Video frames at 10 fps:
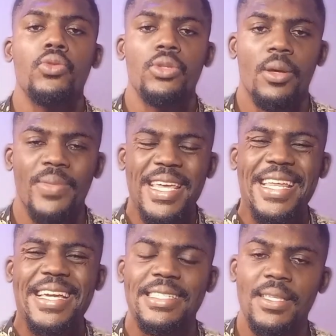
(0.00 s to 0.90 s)

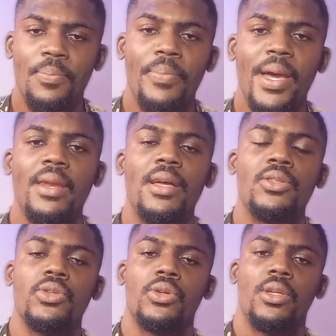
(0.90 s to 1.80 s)
something is
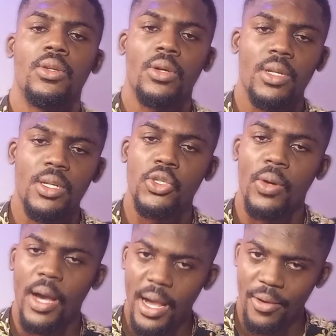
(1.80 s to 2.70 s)
dependent on the knowledge you
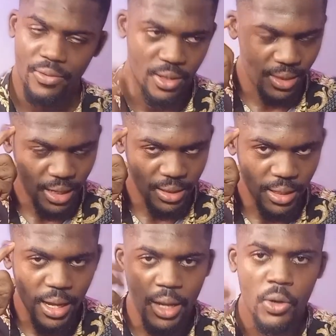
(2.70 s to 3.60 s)
have, the
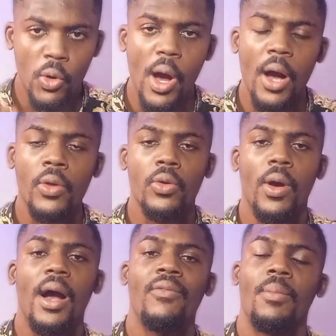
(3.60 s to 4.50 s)
technical know-how you
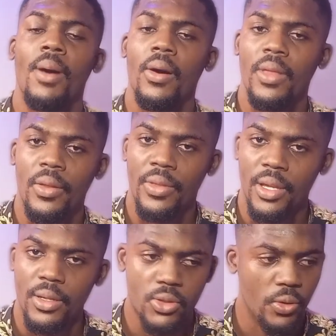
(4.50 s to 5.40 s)
have about that
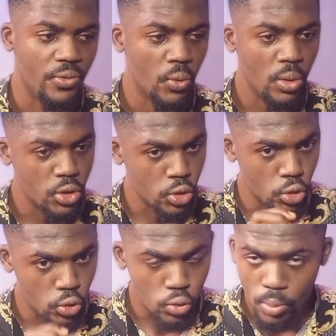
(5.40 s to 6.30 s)
thing. So if you want to
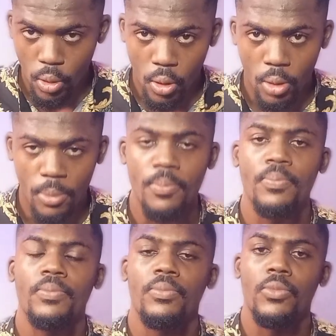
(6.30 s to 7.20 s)
do more,
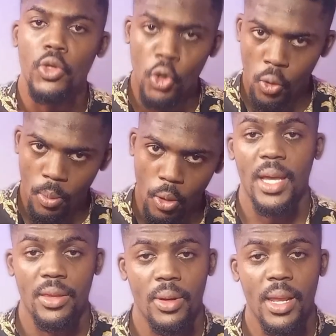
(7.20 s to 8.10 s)
know more.
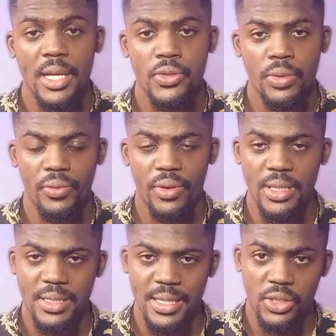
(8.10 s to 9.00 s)
And the last rule for
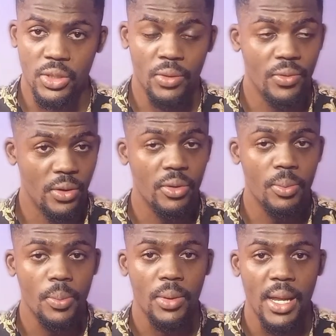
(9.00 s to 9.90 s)
this section, very few
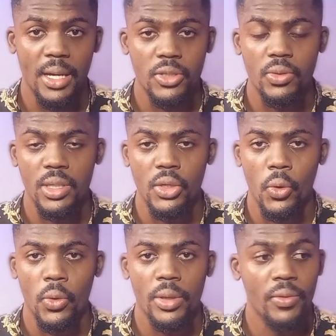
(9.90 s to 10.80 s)
people actually
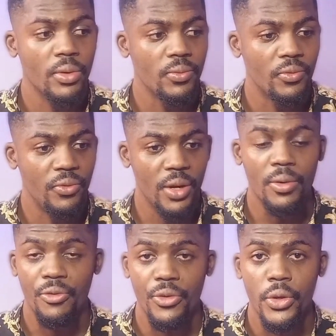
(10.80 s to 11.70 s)
know, even
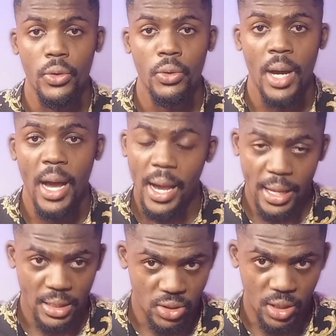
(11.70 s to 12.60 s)
very few high
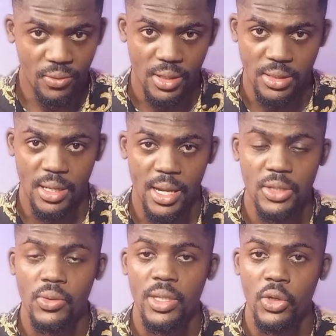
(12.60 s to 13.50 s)
achievers
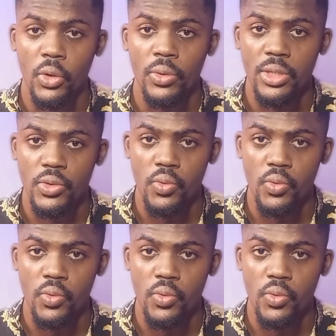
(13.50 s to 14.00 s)
actually know this